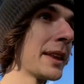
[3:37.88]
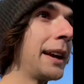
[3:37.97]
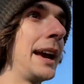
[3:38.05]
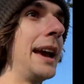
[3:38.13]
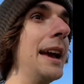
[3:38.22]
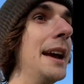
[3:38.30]

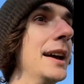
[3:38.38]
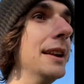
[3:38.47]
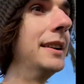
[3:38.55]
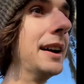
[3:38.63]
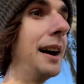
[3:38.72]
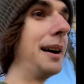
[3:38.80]
and
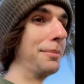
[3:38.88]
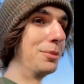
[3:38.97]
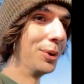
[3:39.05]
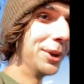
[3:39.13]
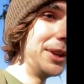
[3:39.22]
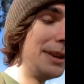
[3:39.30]

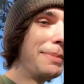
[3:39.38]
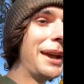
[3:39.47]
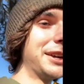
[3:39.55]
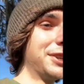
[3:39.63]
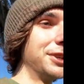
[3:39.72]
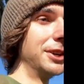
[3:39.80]
really make
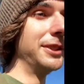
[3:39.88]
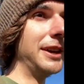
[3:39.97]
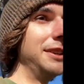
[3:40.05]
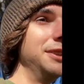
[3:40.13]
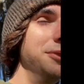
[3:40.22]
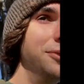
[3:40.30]
sure that
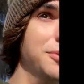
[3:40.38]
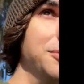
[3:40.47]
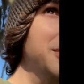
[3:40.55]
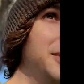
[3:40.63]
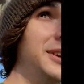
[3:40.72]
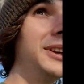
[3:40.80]
you
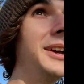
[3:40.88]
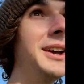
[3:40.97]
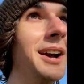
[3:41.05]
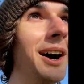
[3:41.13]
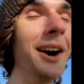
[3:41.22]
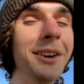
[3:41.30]

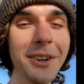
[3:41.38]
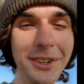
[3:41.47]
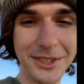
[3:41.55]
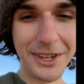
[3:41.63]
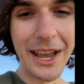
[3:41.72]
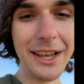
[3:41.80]

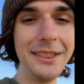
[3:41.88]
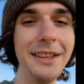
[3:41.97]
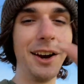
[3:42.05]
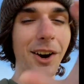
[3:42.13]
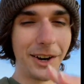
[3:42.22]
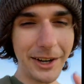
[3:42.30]
understand the
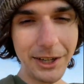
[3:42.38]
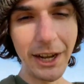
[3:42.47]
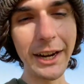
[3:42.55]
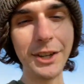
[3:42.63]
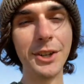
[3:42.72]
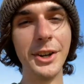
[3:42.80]

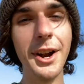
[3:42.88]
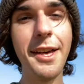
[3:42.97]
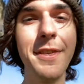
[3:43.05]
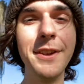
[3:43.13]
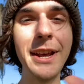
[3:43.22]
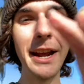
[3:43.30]
architecture and the
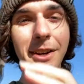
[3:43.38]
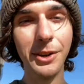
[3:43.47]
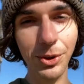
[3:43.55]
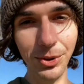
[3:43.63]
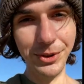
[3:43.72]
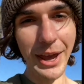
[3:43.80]
technical
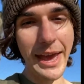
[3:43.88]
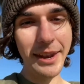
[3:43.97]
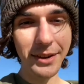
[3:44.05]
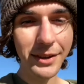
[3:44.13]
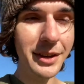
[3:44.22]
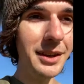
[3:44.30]
debt
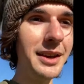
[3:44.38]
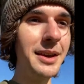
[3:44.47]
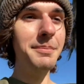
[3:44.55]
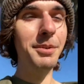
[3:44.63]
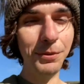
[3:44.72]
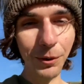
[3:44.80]

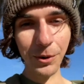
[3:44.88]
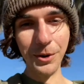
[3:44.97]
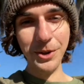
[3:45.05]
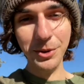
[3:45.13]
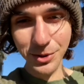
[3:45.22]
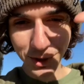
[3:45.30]
before
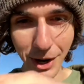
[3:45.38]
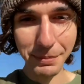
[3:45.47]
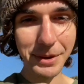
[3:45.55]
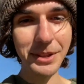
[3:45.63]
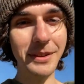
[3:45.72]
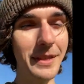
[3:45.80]
you jump
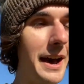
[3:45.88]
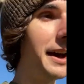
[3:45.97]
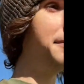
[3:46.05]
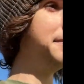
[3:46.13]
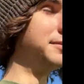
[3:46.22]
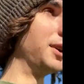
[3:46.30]
into that,
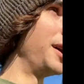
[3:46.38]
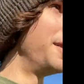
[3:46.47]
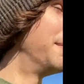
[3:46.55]
right?